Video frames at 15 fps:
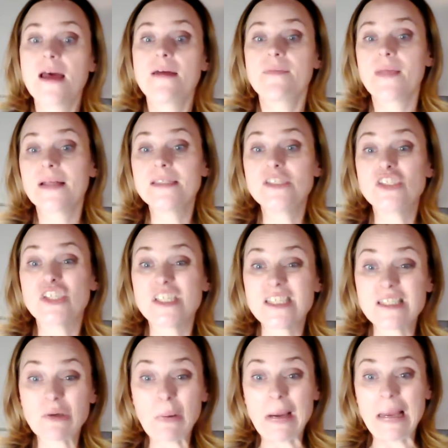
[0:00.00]
That's just
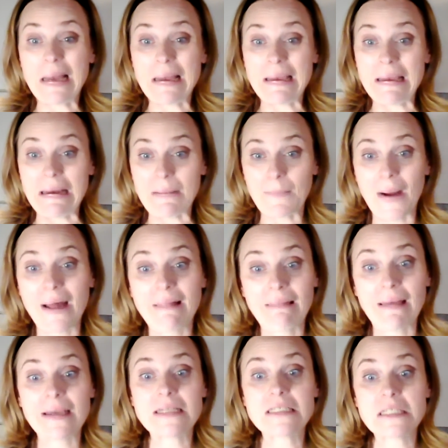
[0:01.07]
the way I am. I
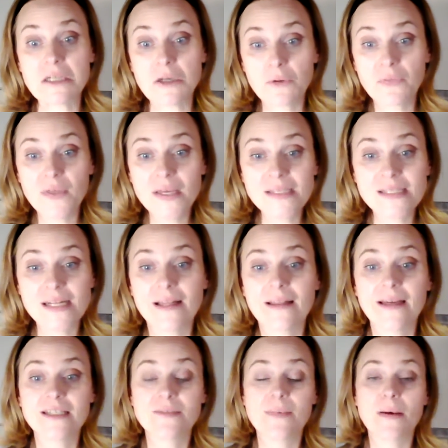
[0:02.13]
like to know things and I
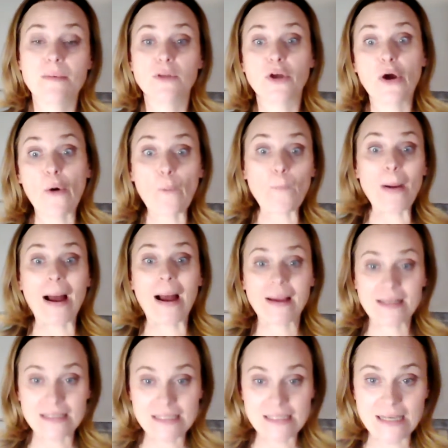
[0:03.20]
like to be able to go back
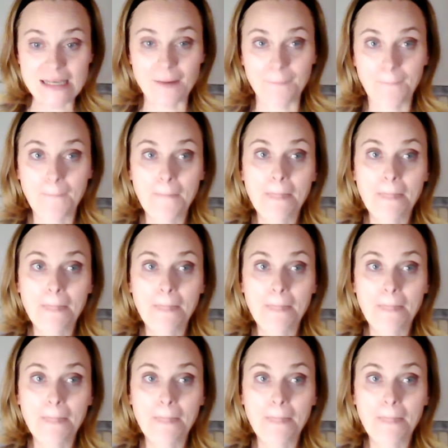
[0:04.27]
and them.